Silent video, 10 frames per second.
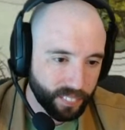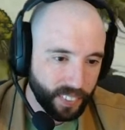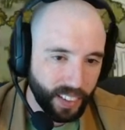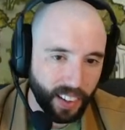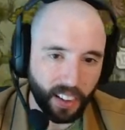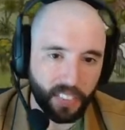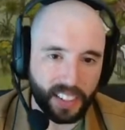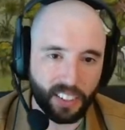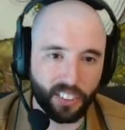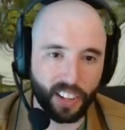Oh,
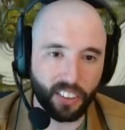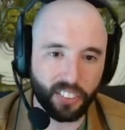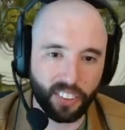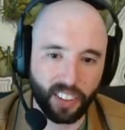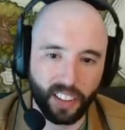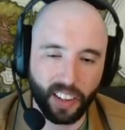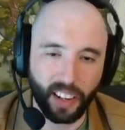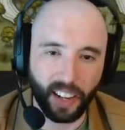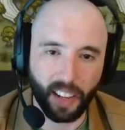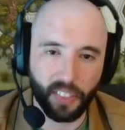thank you, Shells.
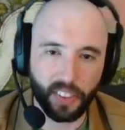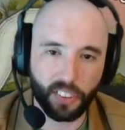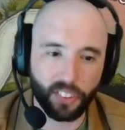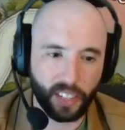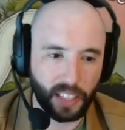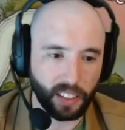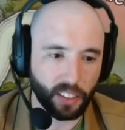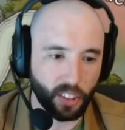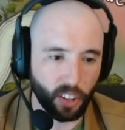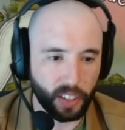This is
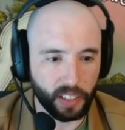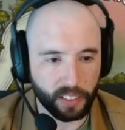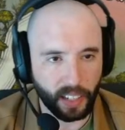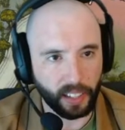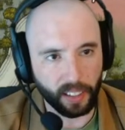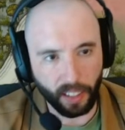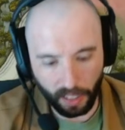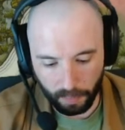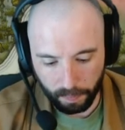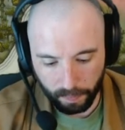
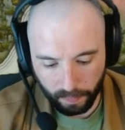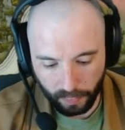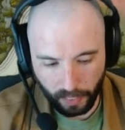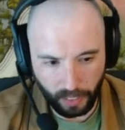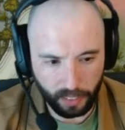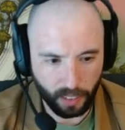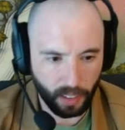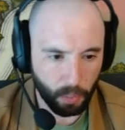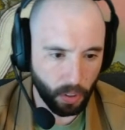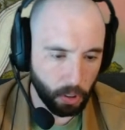inkcarnate.com. And
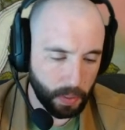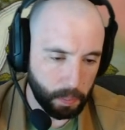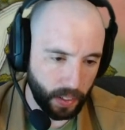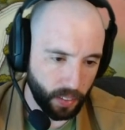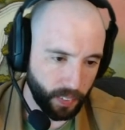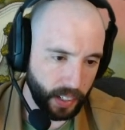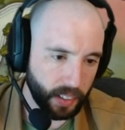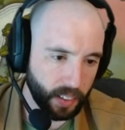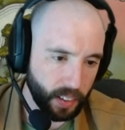welcome in, by the way.